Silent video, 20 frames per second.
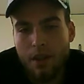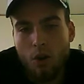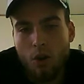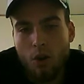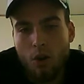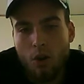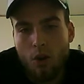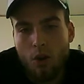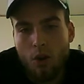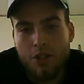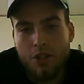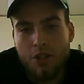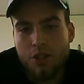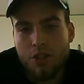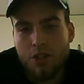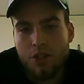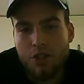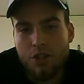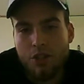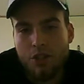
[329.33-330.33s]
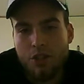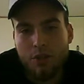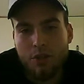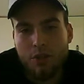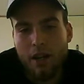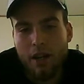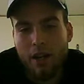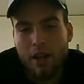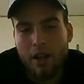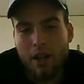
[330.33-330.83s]
whatever the situation is,
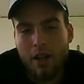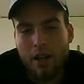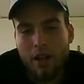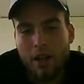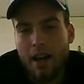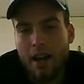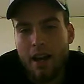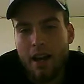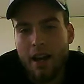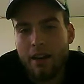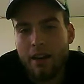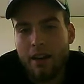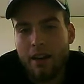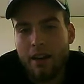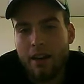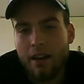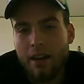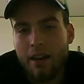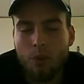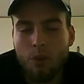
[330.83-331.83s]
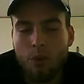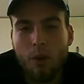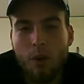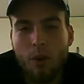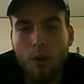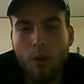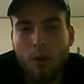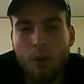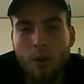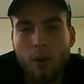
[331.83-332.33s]

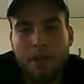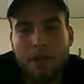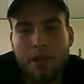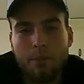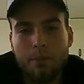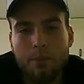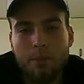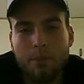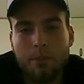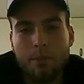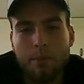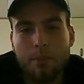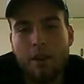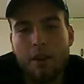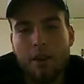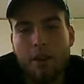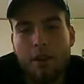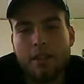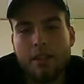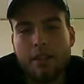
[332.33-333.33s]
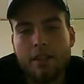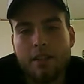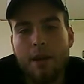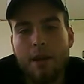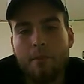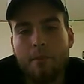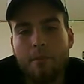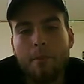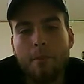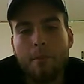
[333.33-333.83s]
whatever's being played out at the time.
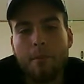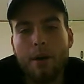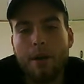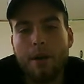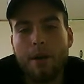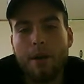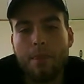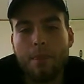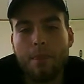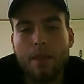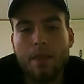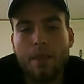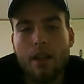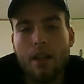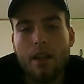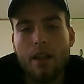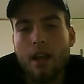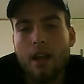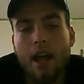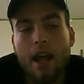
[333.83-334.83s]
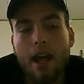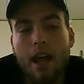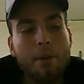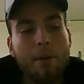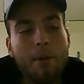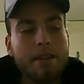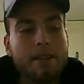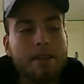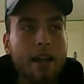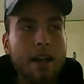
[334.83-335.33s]
But, and I'm
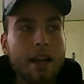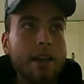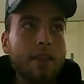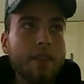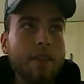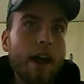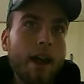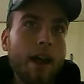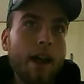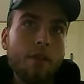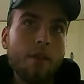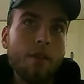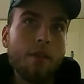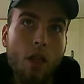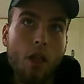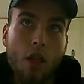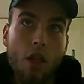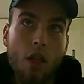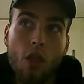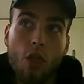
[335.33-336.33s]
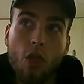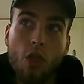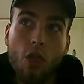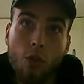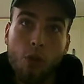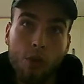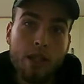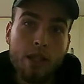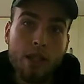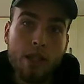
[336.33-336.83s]
not saying that the
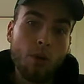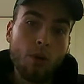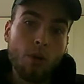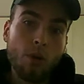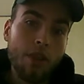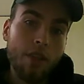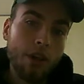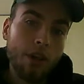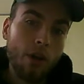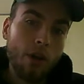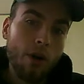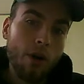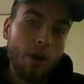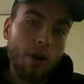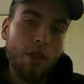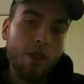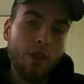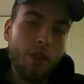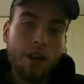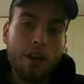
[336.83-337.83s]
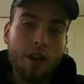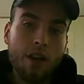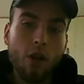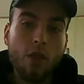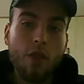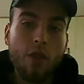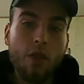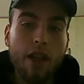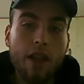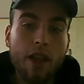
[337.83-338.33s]
reasons why they go out there,
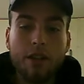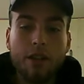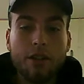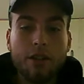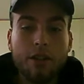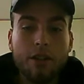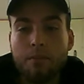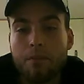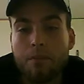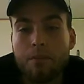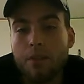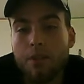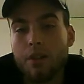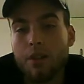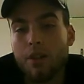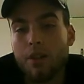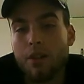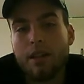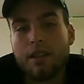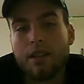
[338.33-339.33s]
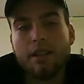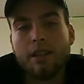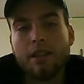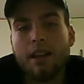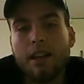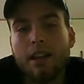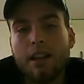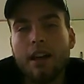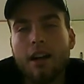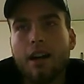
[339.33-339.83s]
they, like,
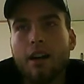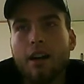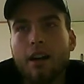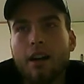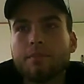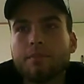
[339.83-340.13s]
say, I